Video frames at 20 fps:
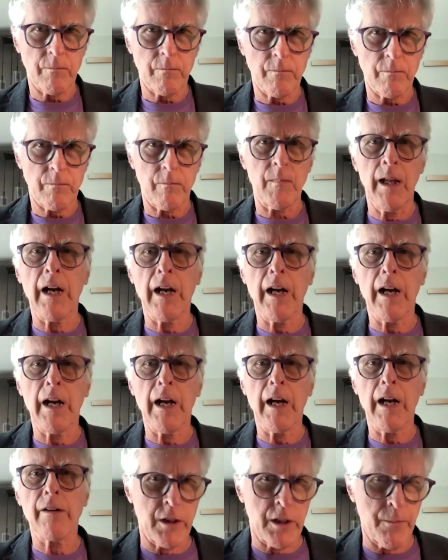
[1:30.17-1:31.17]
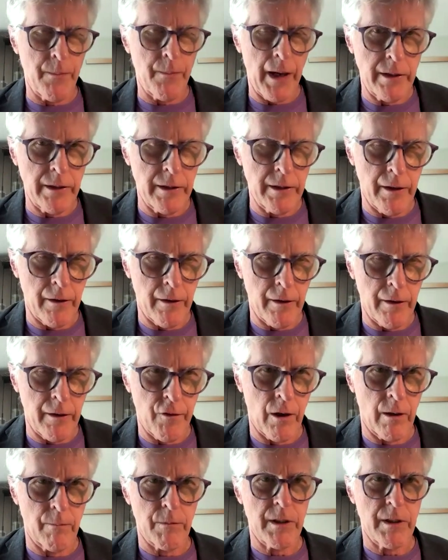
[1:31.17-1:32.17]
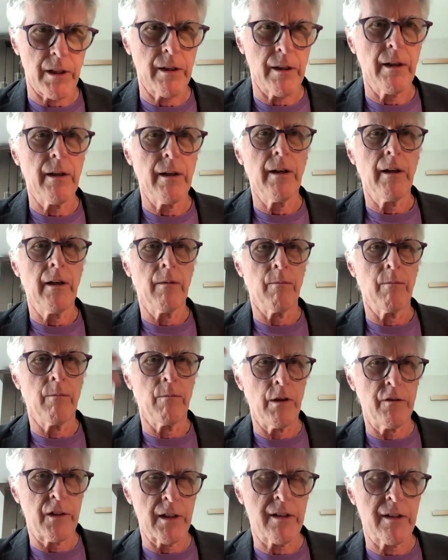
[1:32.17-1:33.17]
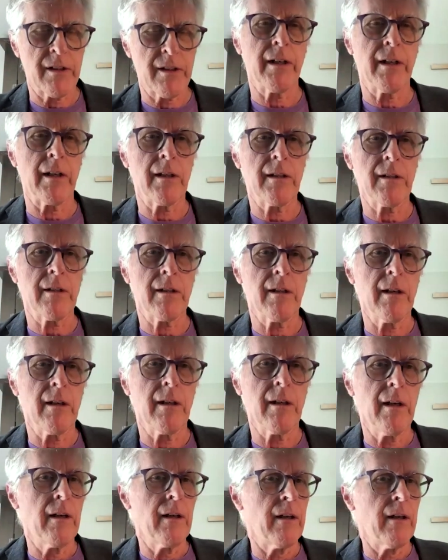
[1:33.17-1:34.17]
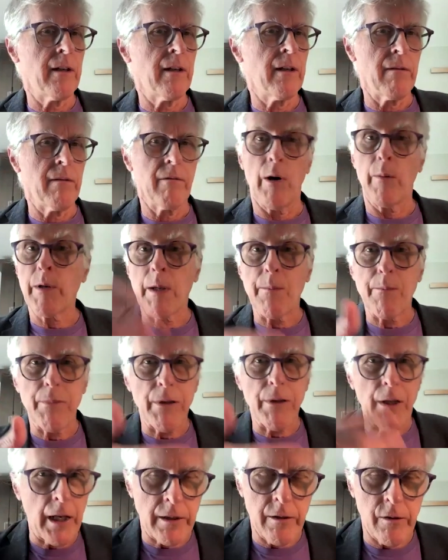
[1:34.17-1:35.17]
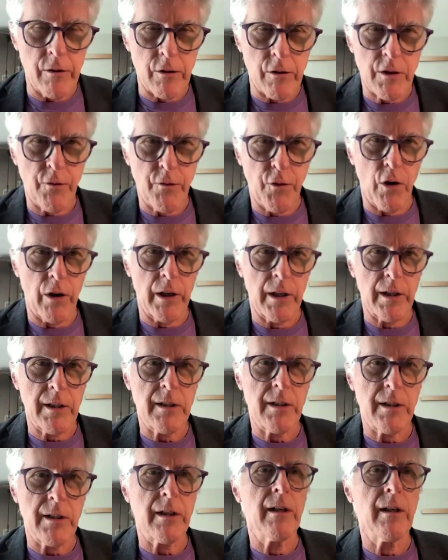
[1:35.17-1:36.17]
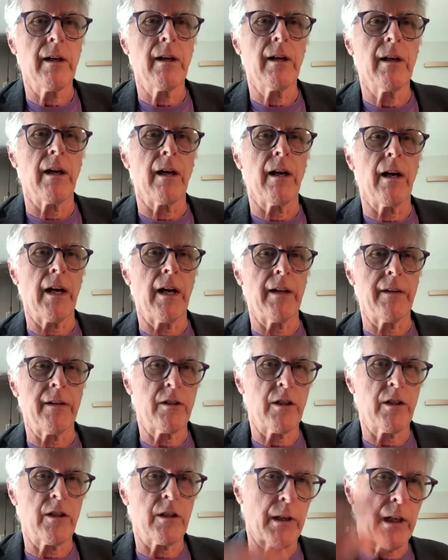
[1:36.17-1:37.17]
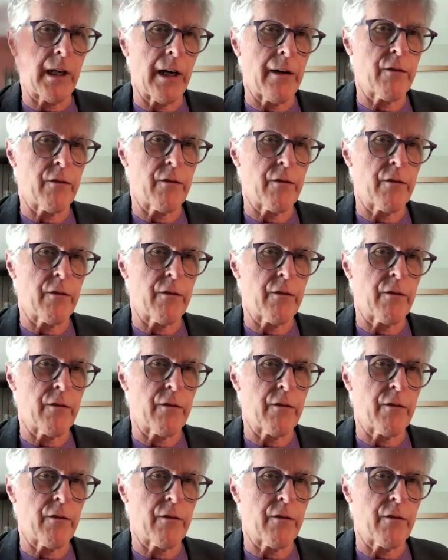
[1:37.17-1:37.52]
a lot of farmers abandoned their farms, moved to cities. Nobody planted those forests, and they just recovered